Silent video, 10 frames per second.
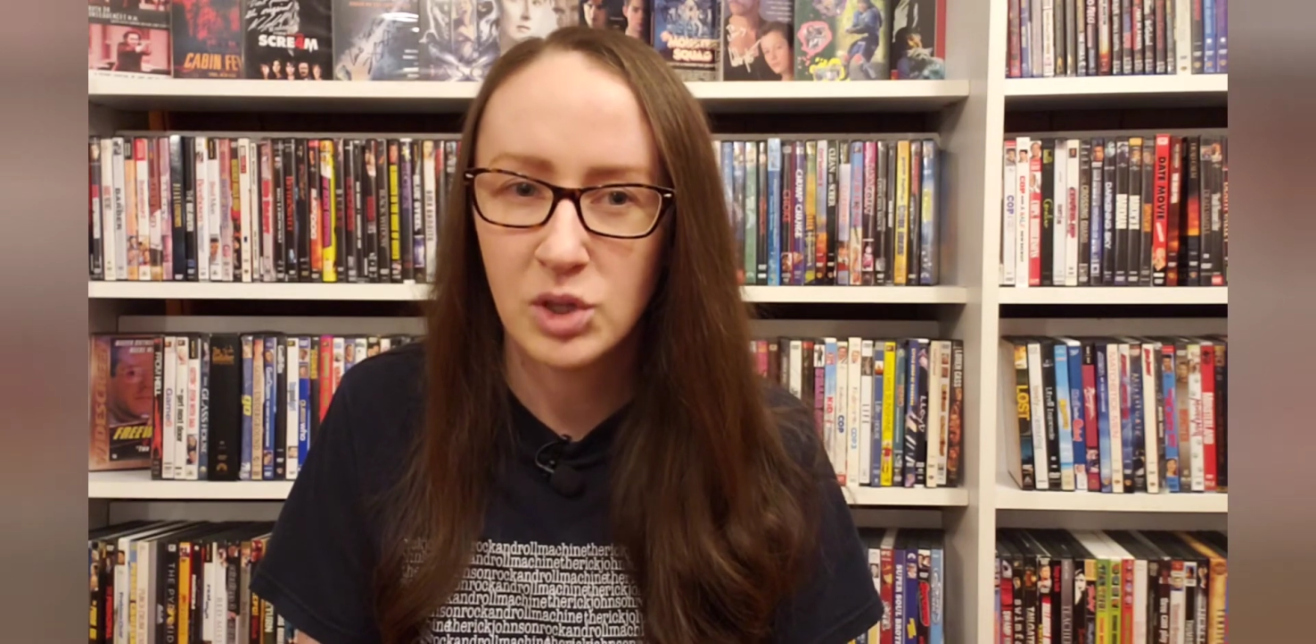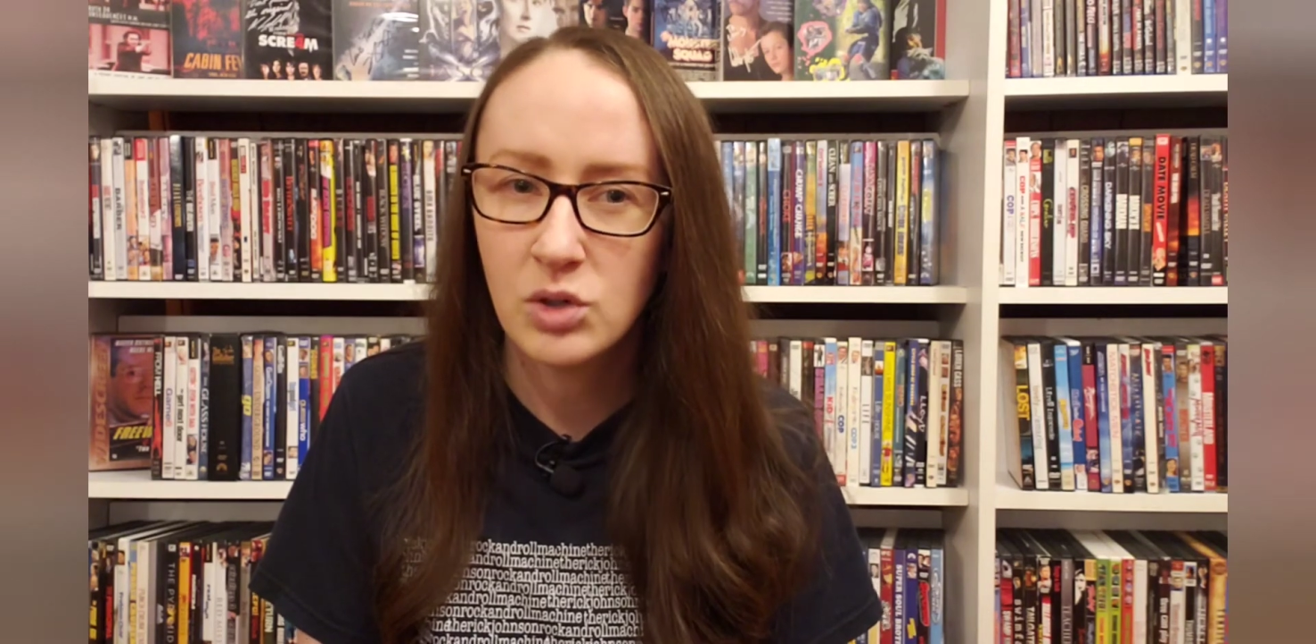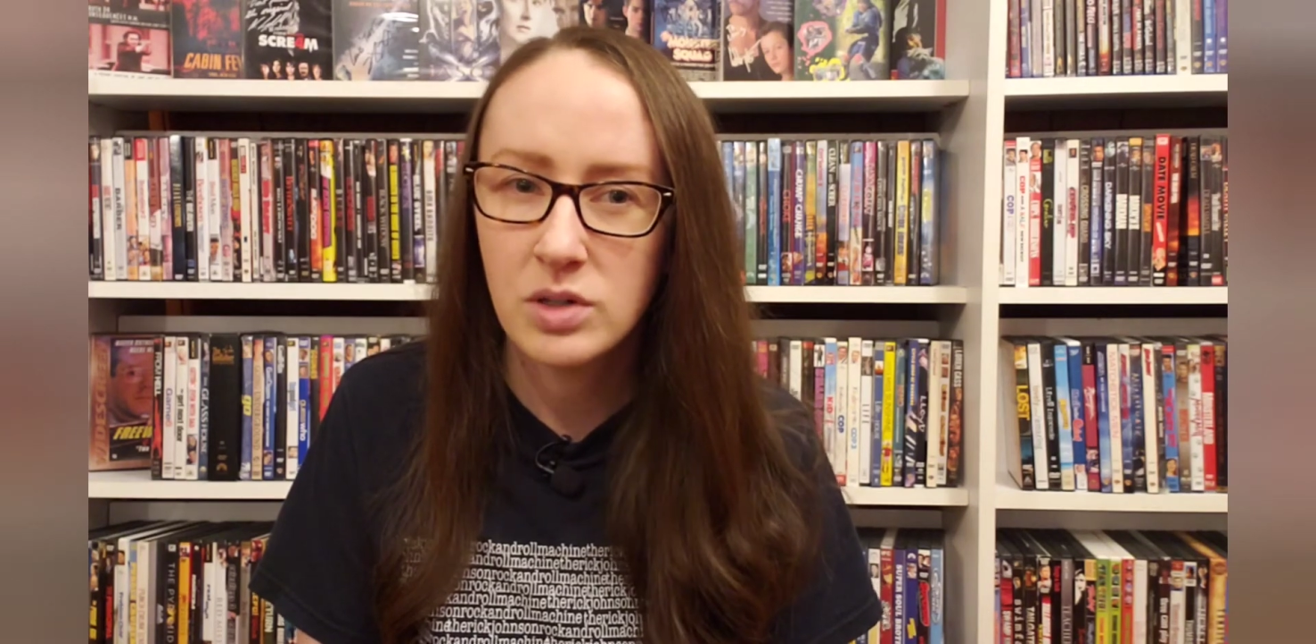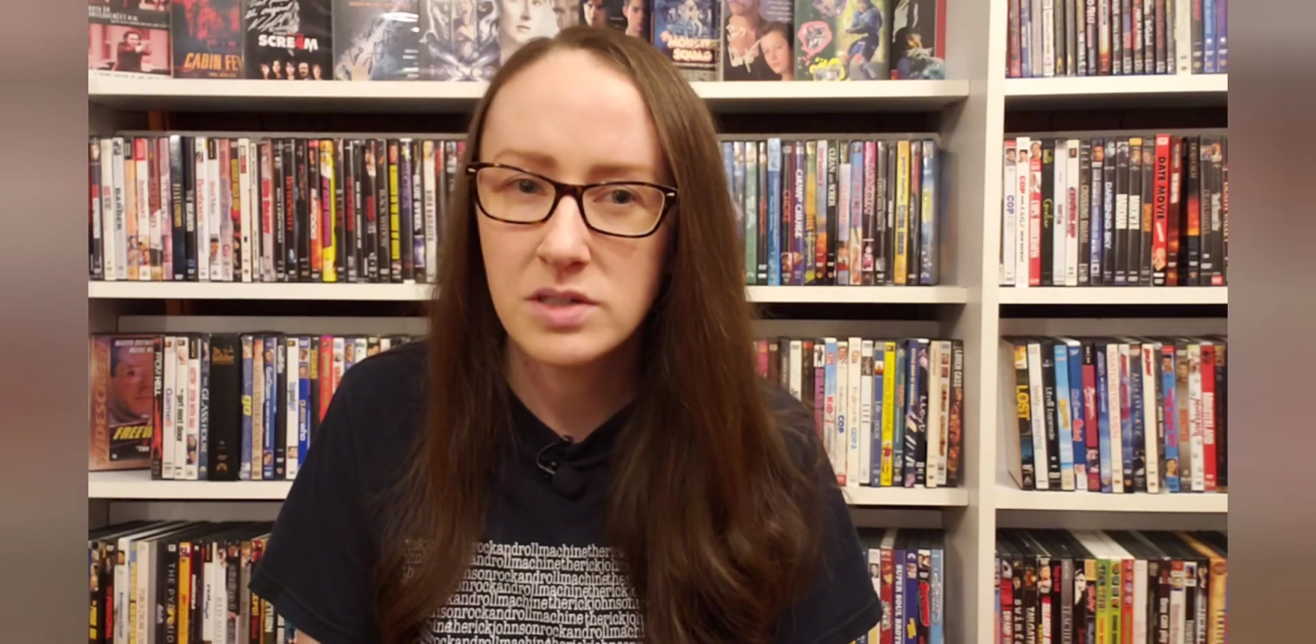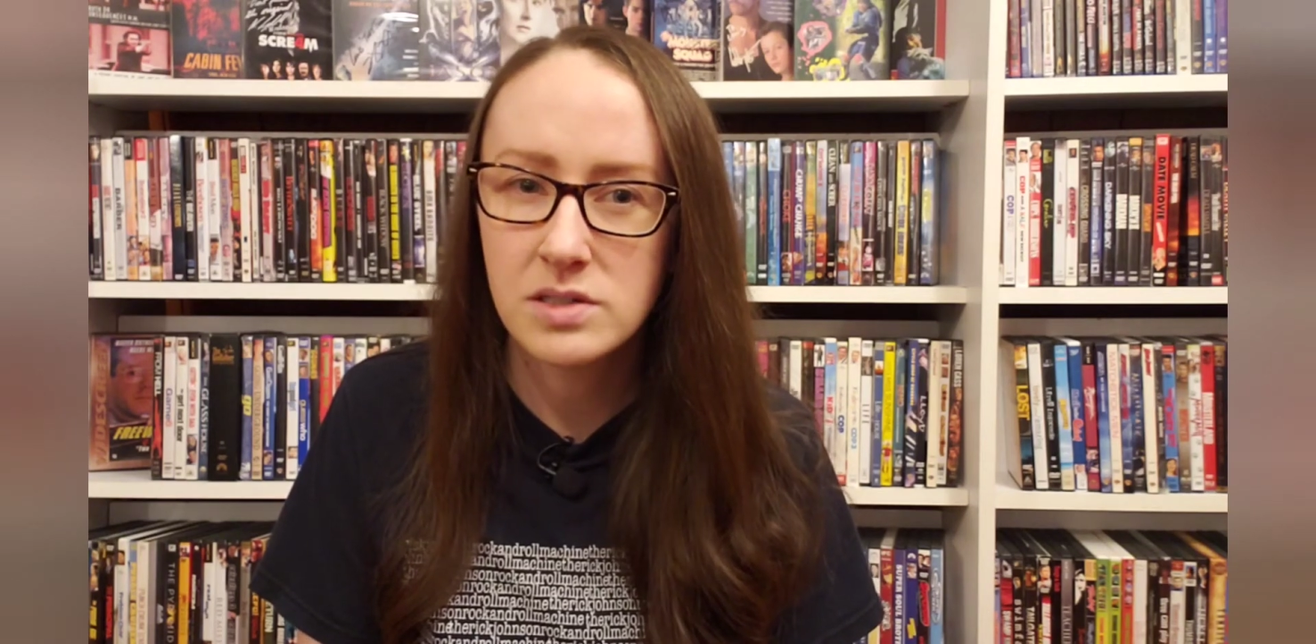
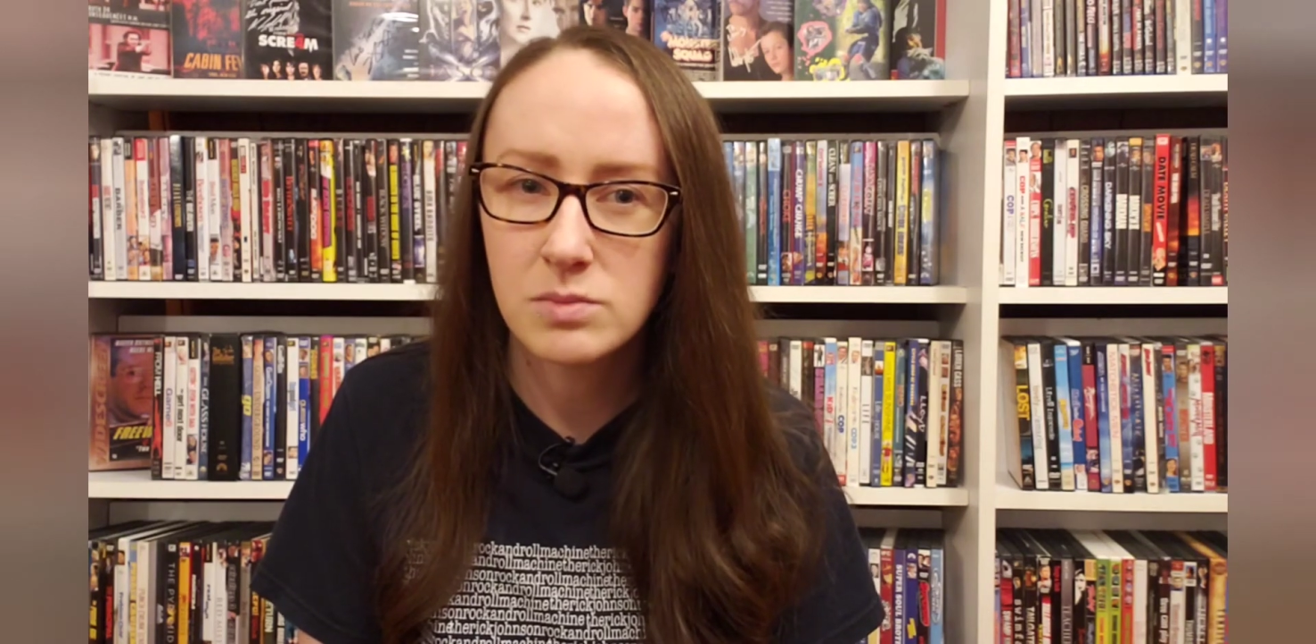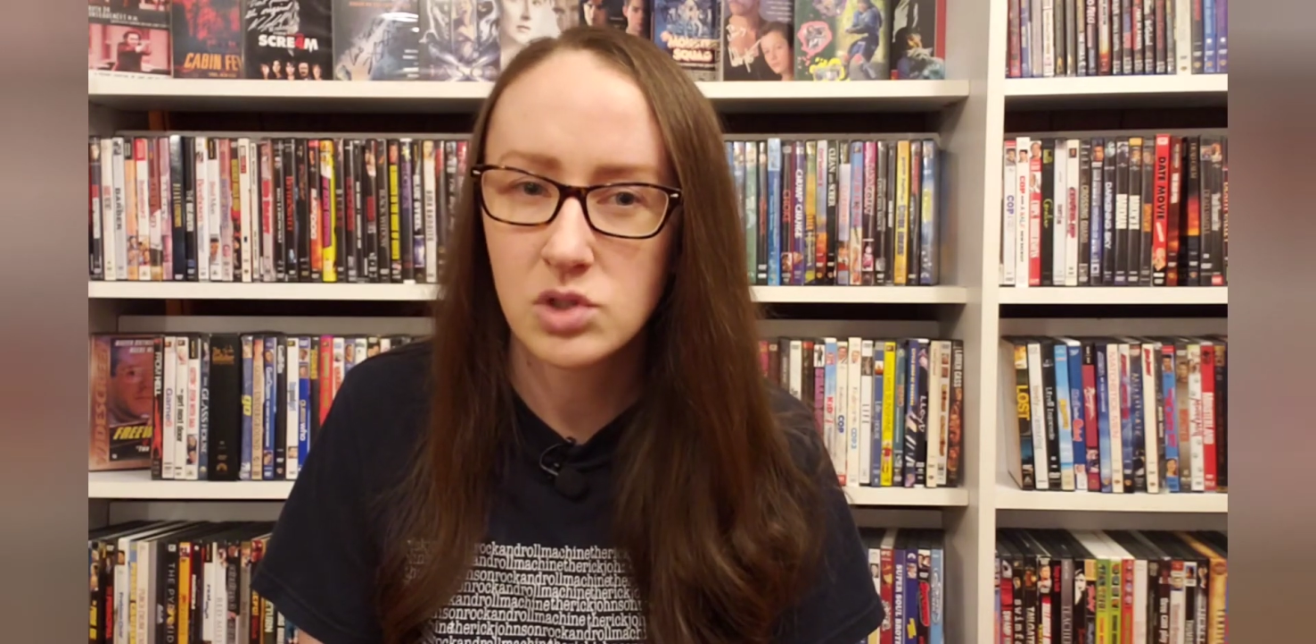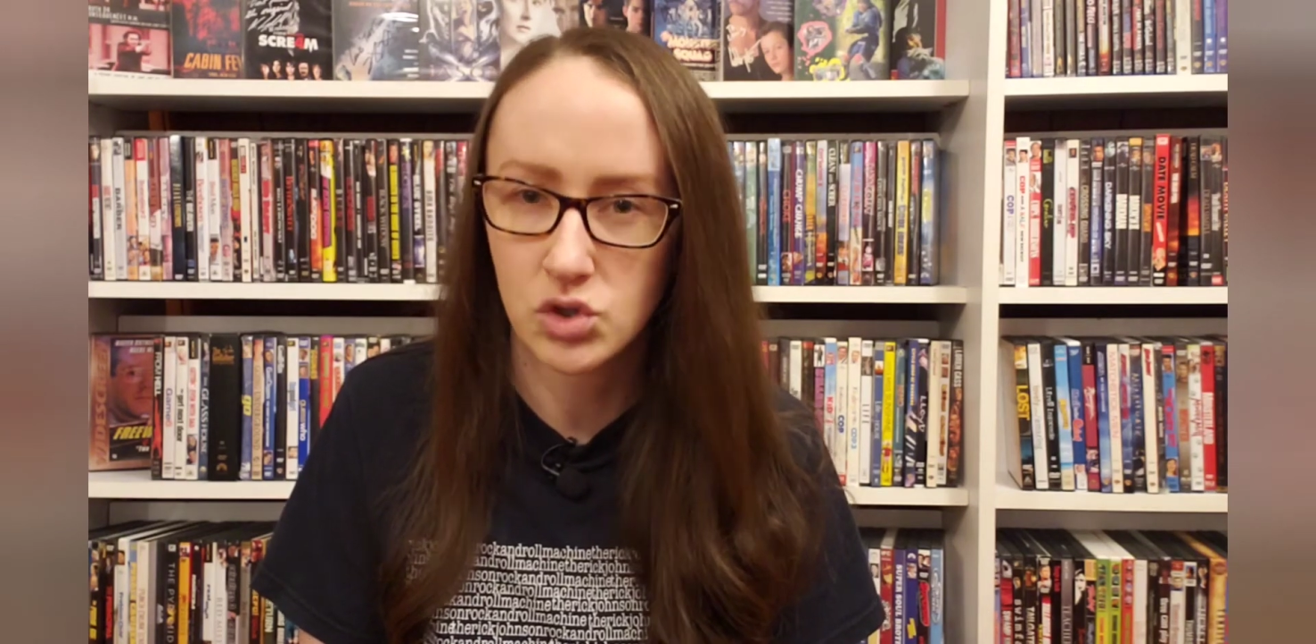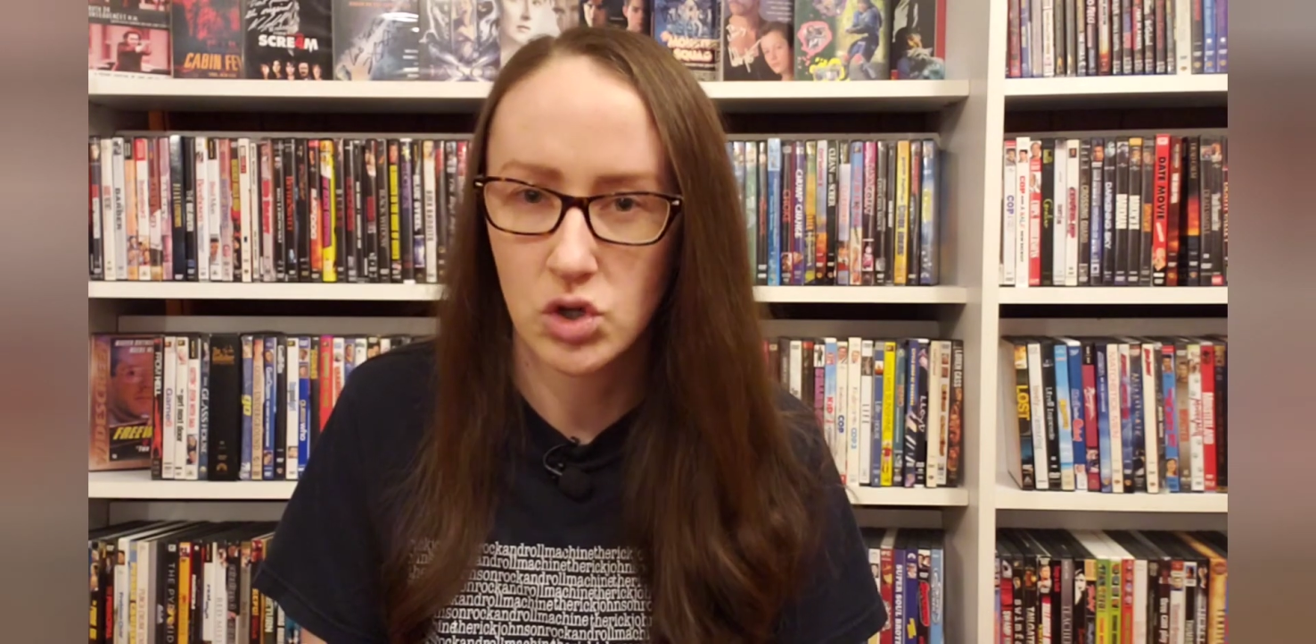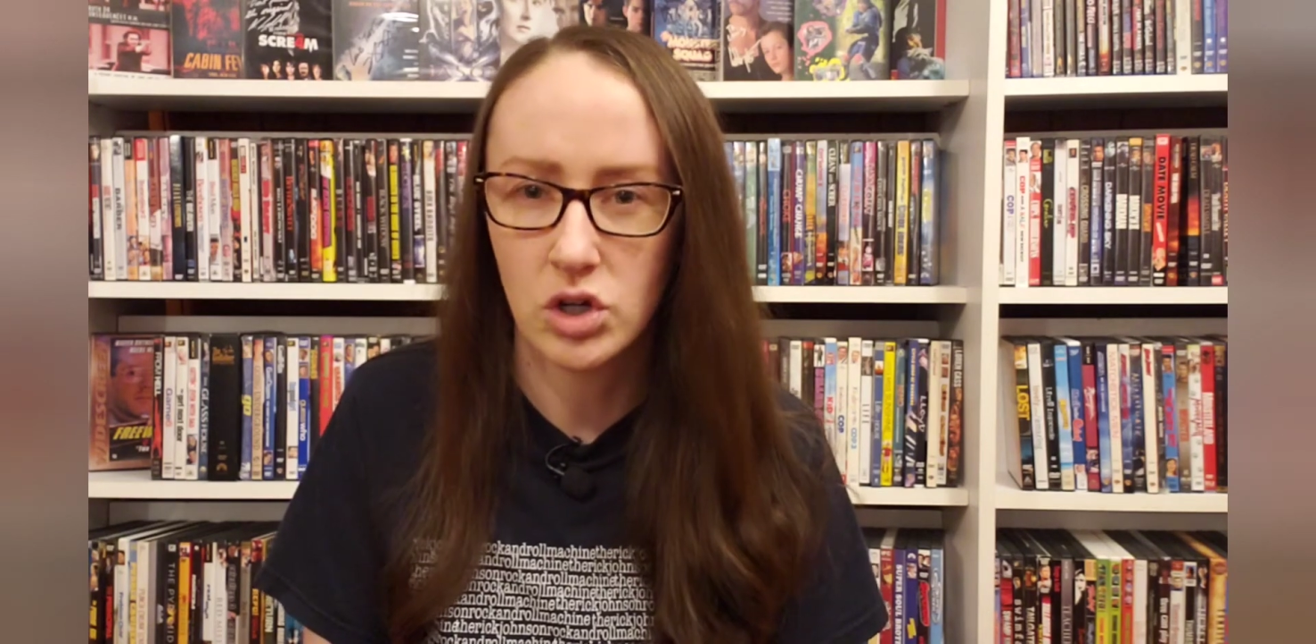there is some
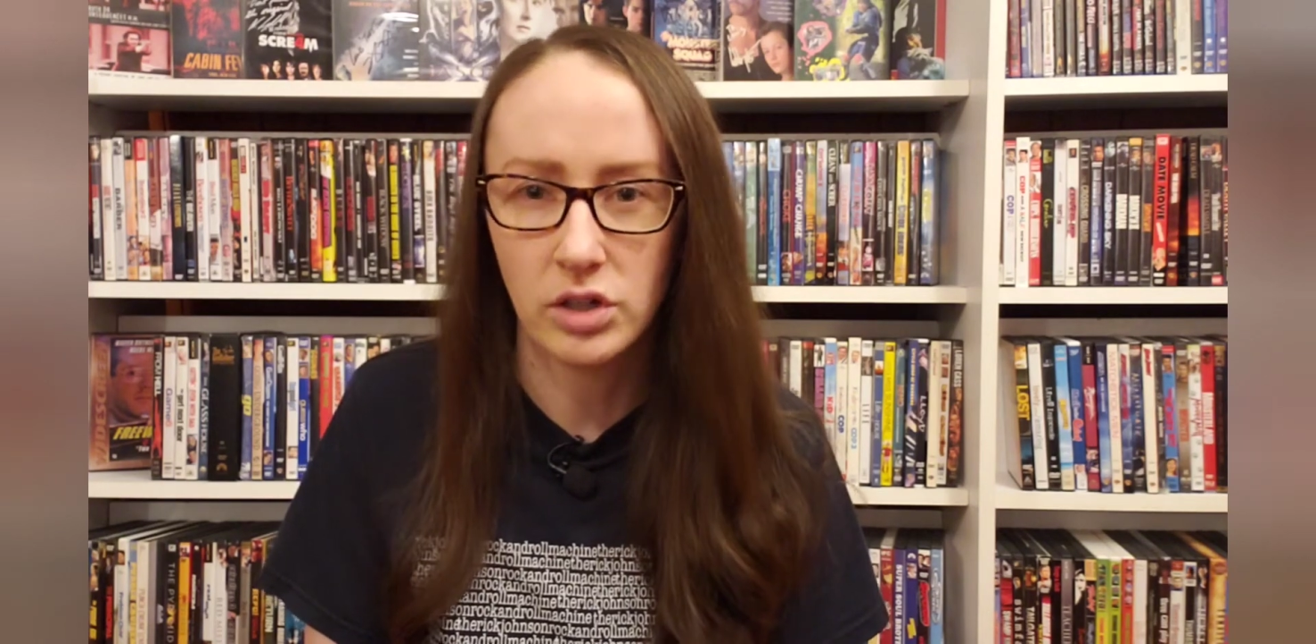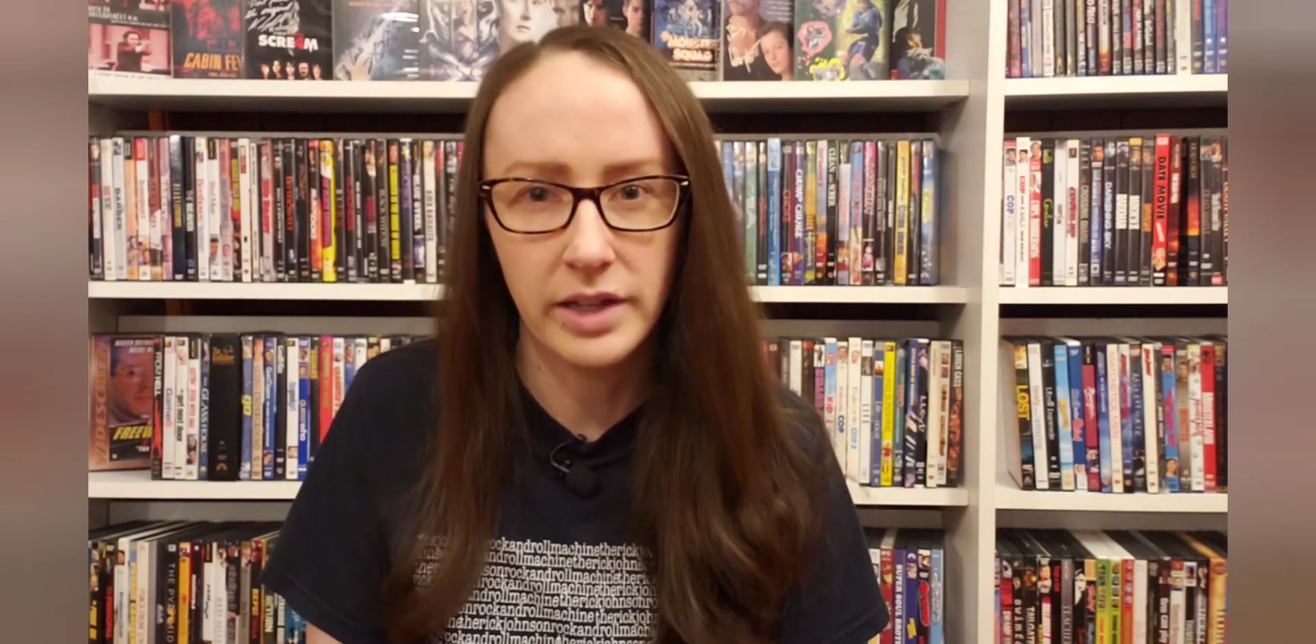strong